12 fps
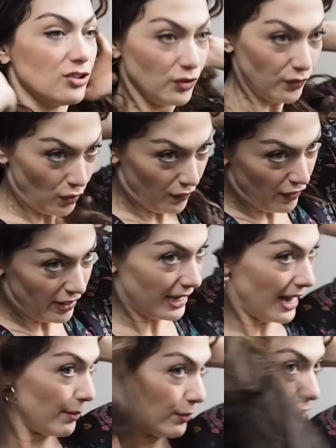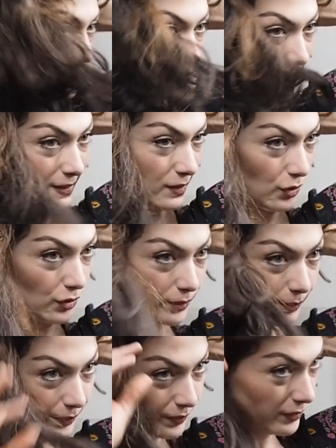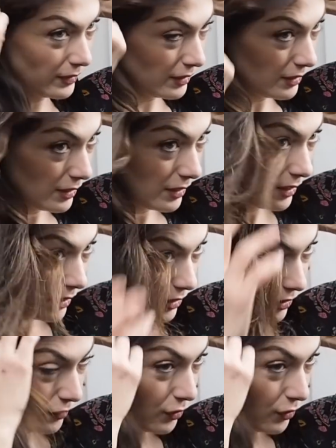you've got a very glamorous dress on, you've